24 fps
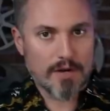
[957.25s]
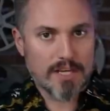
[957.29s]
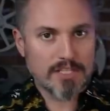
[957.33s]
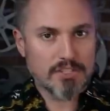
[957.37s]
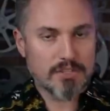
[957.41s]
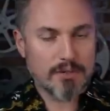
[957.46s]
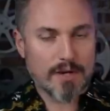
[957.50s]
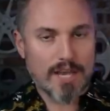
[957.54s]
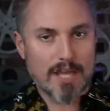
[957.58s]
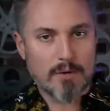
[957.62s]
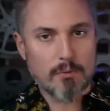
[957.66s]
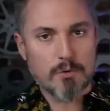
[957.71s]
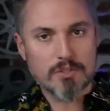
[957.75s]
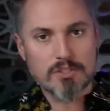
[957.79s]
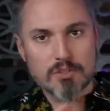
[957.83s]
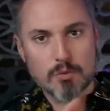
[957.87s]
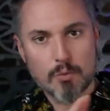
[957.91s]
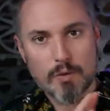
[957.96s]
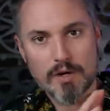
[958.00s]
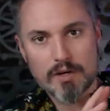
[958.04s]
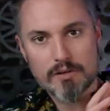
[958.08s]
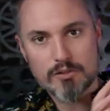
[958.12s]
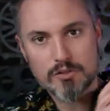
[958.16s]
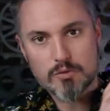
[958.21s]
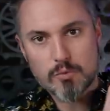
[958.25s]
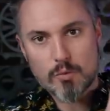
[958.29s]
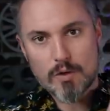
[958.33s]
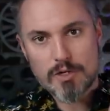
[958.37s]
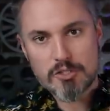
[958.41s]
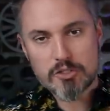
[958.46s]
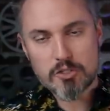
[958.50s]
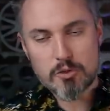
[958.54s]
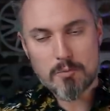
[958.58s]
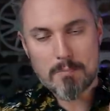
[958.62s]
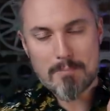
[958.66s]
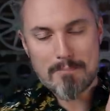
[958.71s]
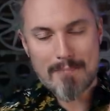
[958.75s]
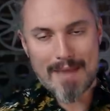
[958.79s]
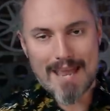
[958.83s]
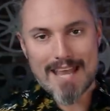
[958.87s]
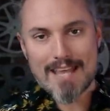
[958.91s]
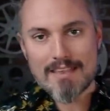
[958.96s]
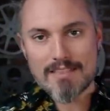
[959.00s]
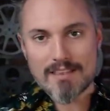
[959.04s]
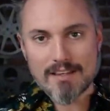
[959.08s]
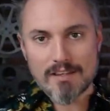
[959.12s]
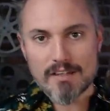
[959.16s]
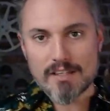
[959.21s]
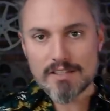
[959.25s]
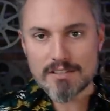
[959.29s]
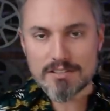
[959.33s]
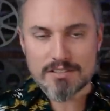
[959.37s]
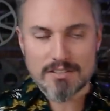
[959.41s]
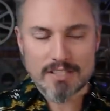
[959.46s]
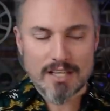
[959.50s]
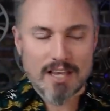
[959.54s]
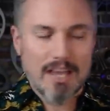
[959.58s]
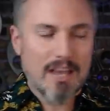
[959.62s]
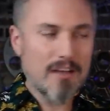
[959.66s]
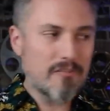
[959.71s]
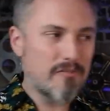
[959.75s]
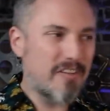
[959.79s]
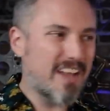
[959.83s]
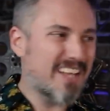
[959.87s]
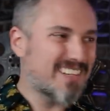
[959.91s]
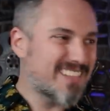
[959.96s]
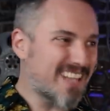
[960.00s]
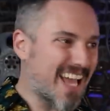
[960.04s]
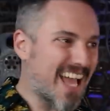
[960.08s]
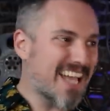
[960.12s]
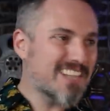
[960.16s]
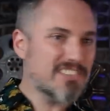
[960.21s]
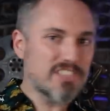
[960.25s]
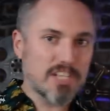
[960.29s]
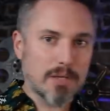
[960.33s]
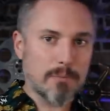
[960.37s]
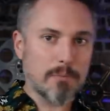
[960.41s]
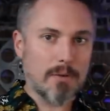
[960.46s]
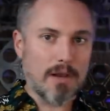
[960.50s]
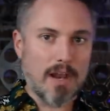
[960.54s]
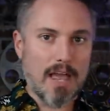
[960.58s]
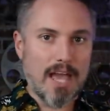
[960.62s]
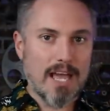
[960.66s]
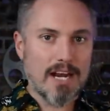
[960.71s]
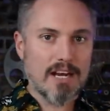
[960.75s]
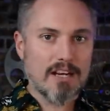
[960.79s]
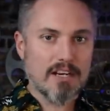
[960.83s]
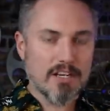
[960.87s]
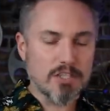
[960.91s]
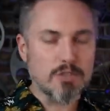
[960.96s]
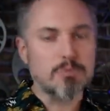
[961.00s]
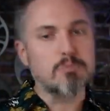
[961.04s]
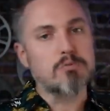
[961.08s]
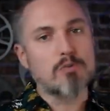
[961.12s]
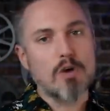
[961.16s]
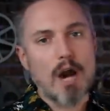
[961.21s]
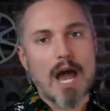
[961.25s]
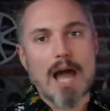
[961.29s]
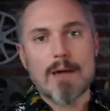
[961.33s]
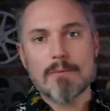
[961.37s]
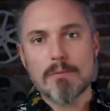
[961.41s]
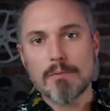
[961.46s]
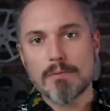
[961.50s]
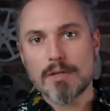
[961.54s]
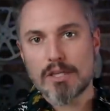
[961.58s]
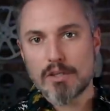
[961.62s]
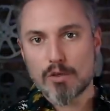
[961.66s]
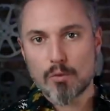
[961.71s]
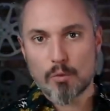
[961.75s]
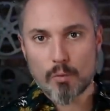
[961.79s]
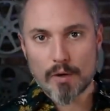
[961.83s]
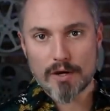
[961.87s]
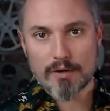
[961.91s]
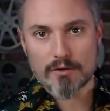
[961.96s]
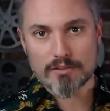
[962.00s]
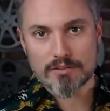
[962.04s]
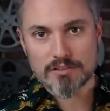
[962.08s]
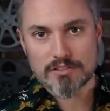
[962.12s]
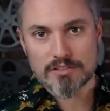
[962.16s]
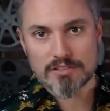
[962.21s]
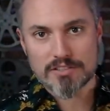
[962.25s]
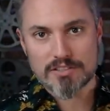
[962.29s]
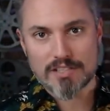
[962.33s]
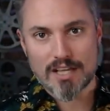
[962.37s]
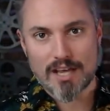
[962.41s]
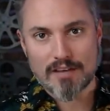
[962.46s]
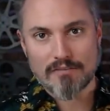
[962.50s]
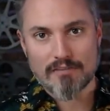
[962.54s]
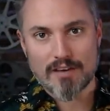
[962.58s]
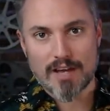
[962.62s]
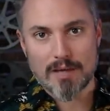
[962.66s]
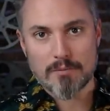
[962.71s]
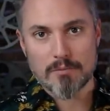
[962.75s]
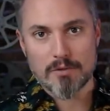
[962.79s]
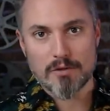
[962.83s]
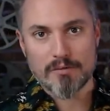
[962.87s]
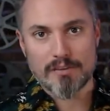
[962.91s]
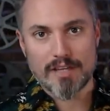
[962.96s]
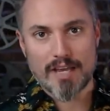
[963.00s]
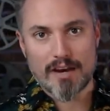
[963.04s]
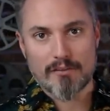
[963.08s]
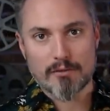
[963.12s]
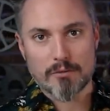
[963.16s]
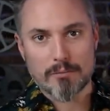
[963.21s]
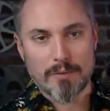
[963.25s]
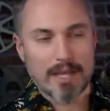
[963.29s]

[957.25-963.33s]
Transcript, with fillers: Eraserhead was the weirdest one to make the list, Fantastic Planet is probably the weirdest sci-fi movie ever